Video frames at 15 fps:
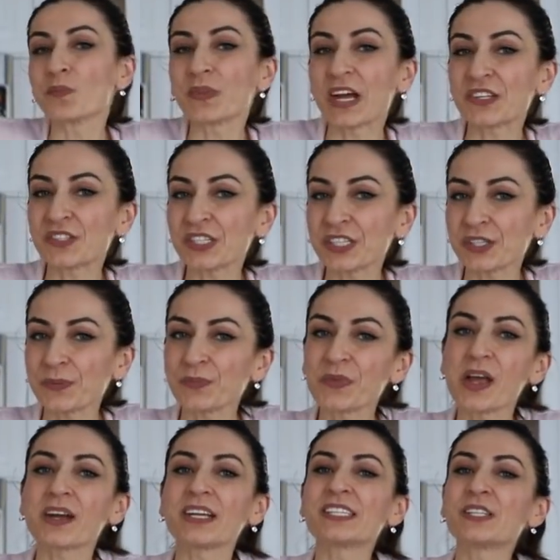That's it.
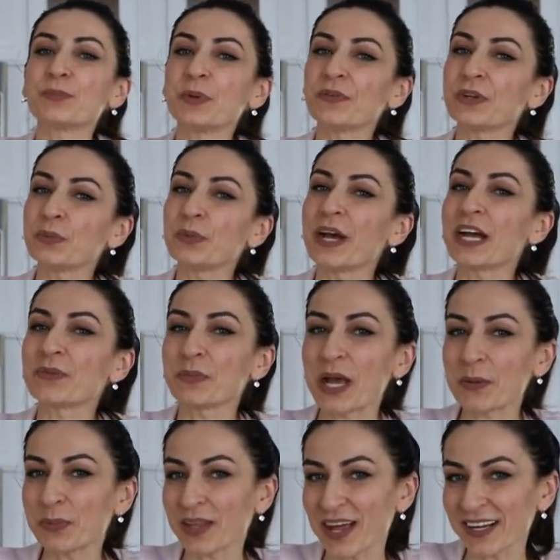Recipe will be on
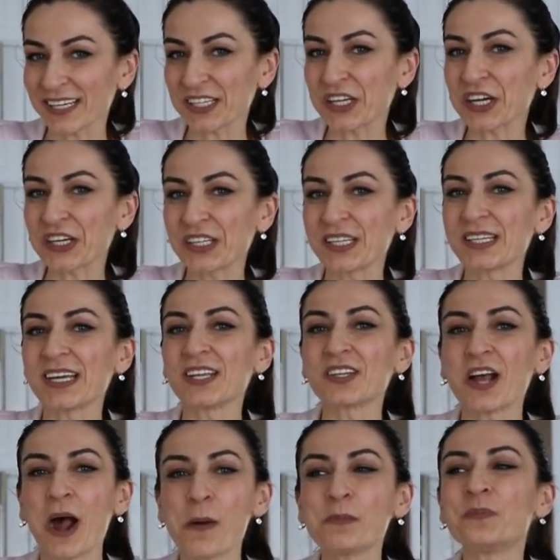my blog at
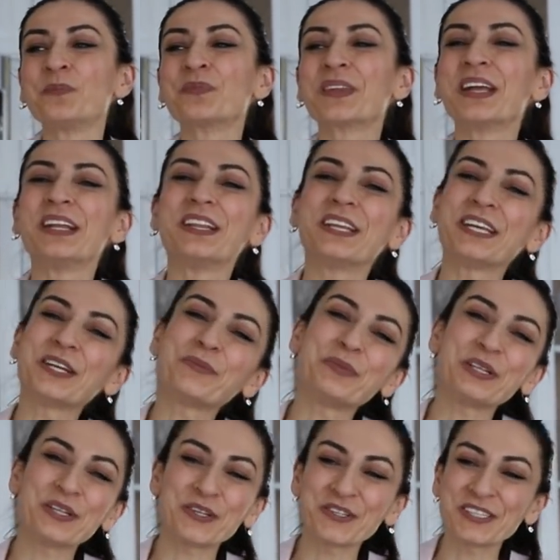heghineh.com. Link
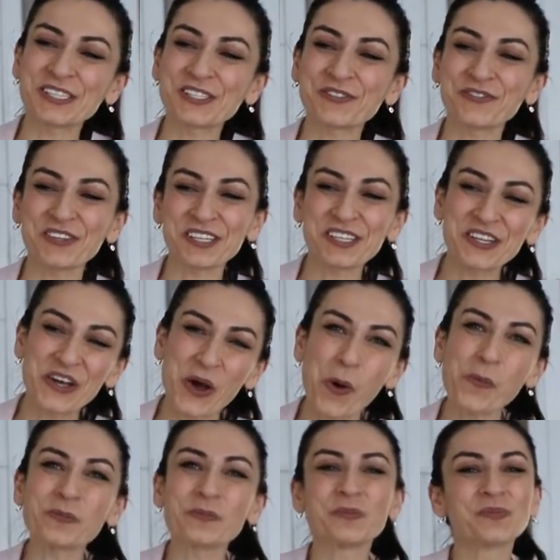below this
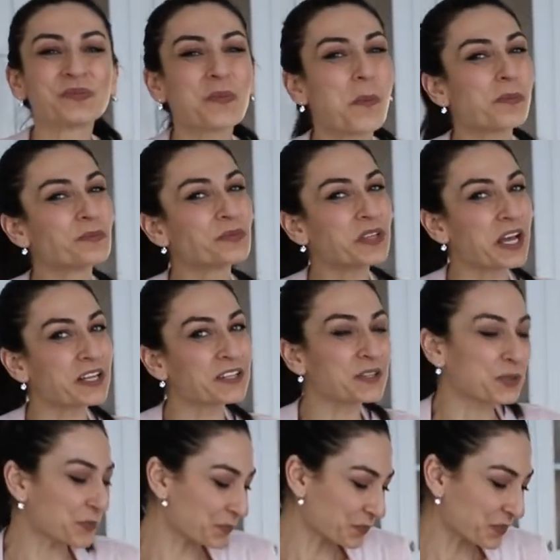video. And
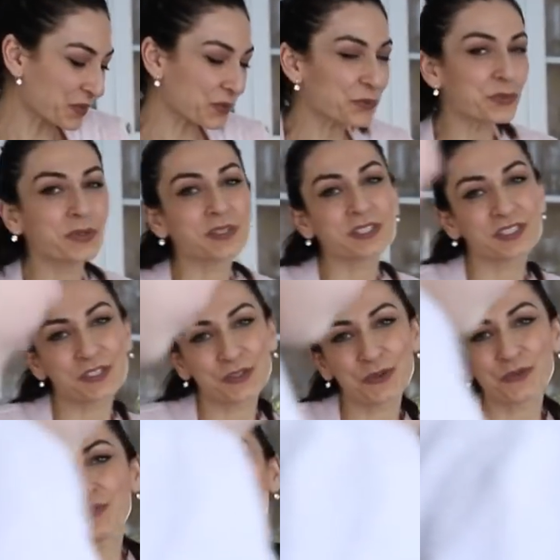we'll see you
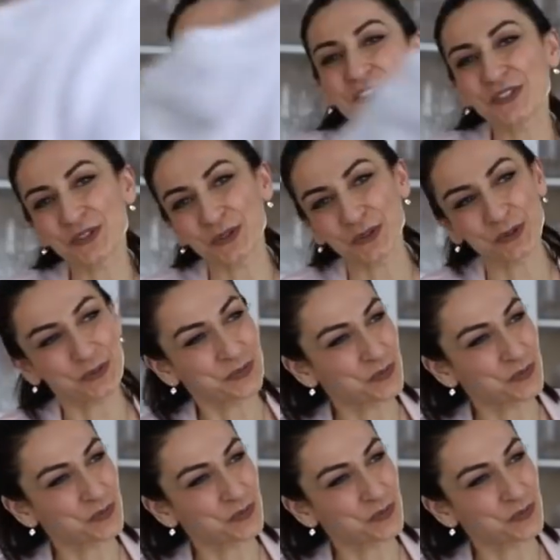very soon.